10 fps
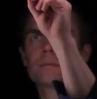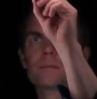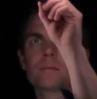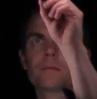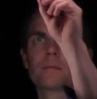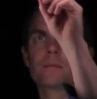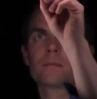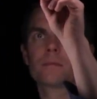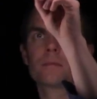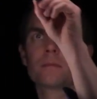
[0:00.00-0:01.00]

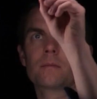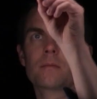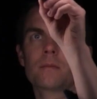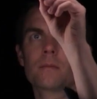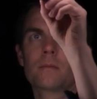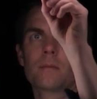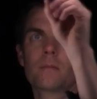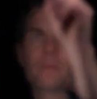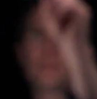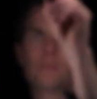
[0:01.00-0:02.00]
Nobody speaks.